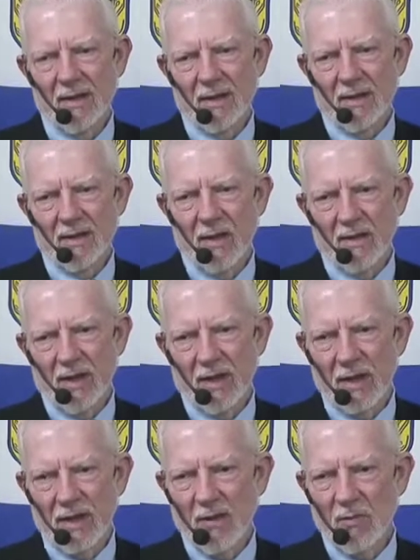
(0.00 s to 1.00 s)
so that
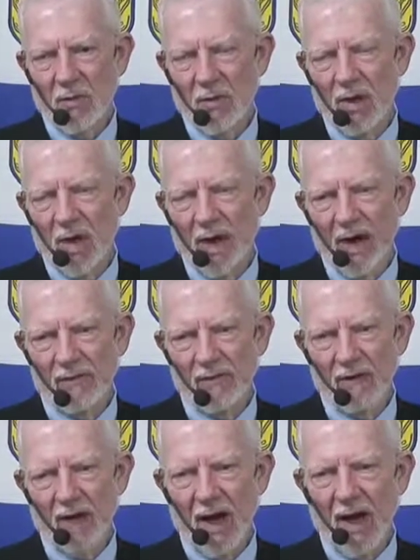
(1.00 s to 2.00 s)
he would not have to
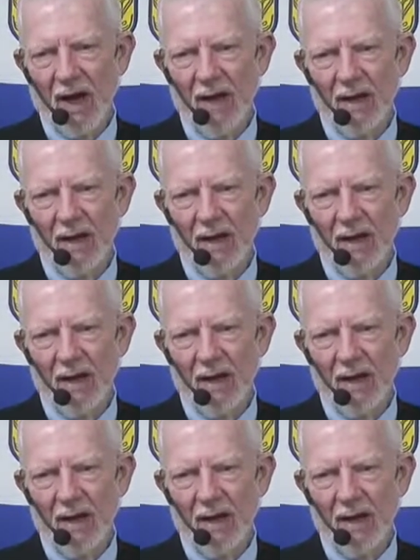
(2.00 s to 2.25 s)
die